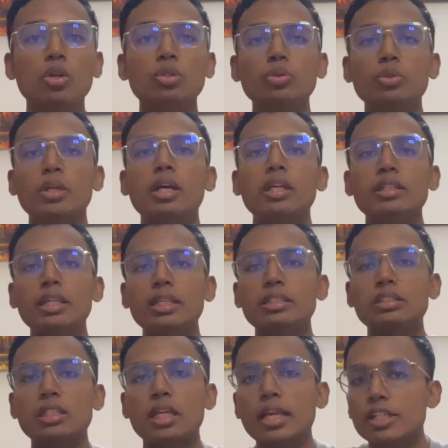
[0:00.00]
So yeah,
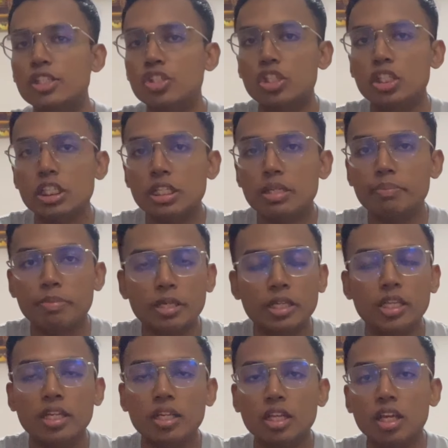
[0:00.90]
that's actually been
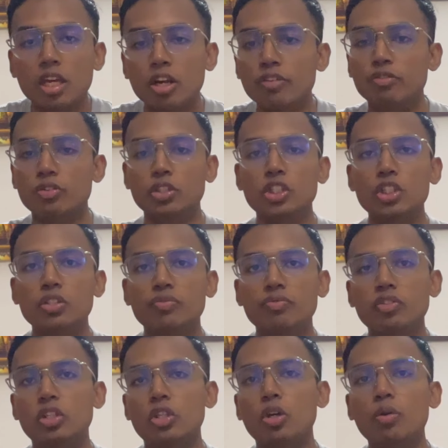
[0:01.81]
it for this
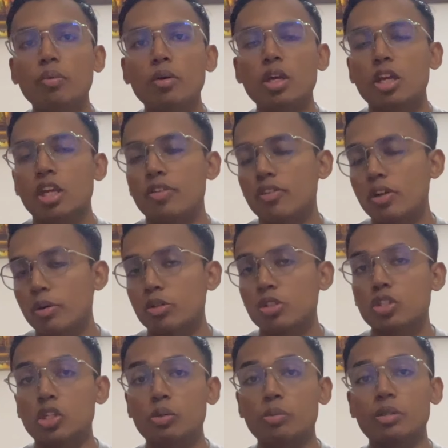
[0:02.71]
video. If you
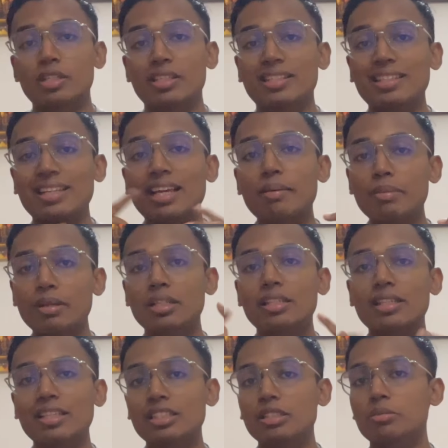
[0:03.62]
also like button,
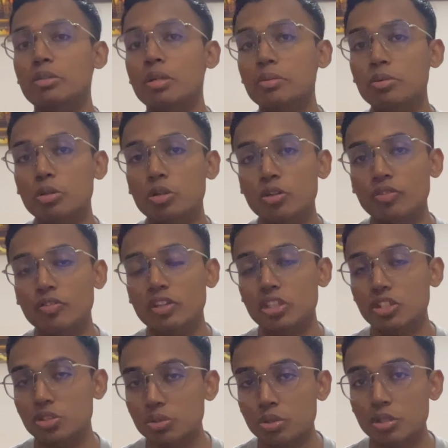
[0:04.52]
get subscribed to the
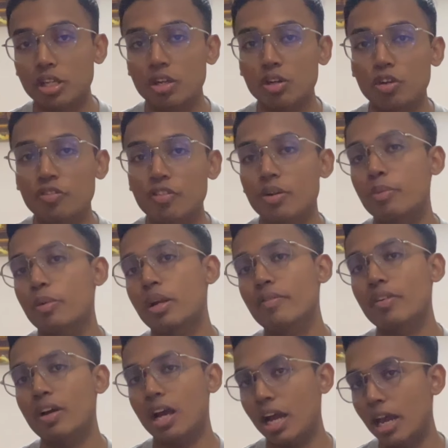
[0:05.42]
video so you get notified
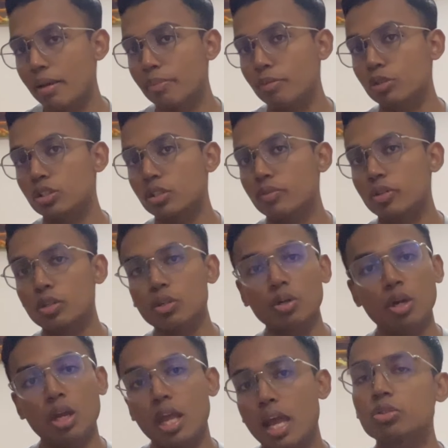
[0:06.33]
whenever I post a video.
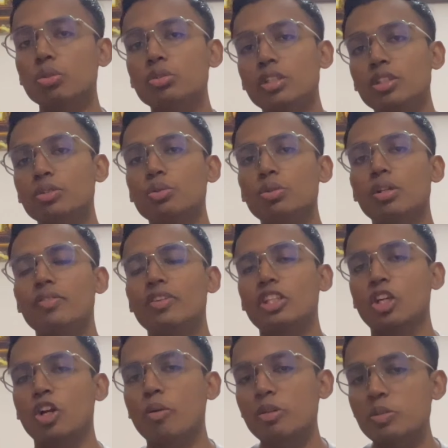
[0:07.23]
So just do leave in
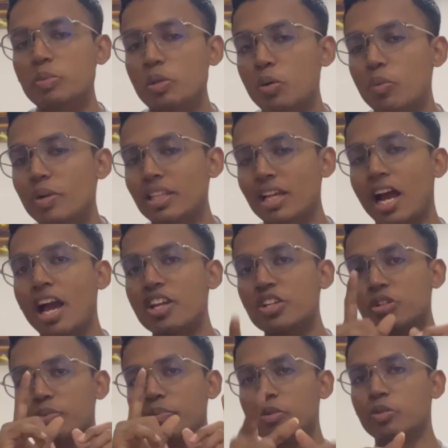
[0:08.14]
the comments below whether I
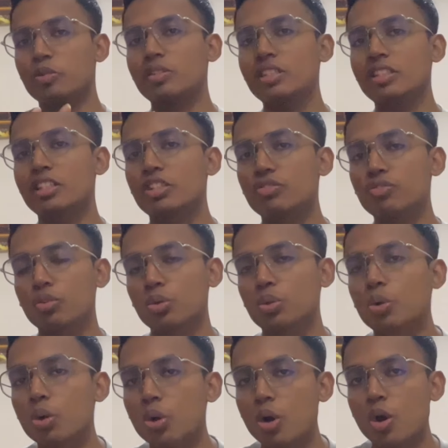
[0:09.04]
should be using this
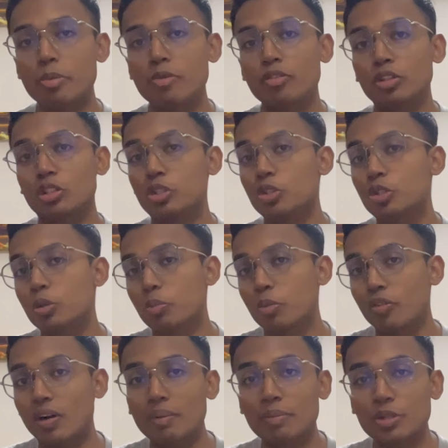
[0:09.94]
photo for the YouTube
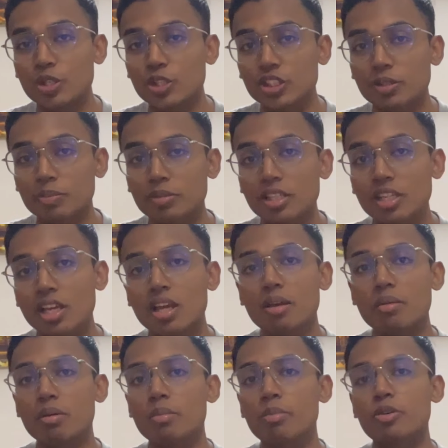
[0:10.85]
profile picture or something.
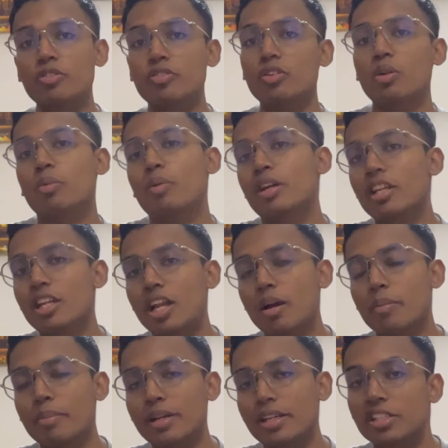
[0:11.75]
Maybe if you want it, I
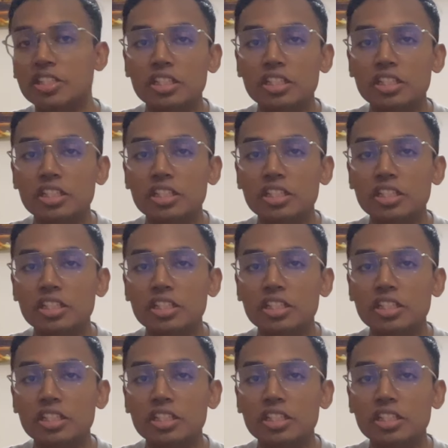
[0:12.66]
might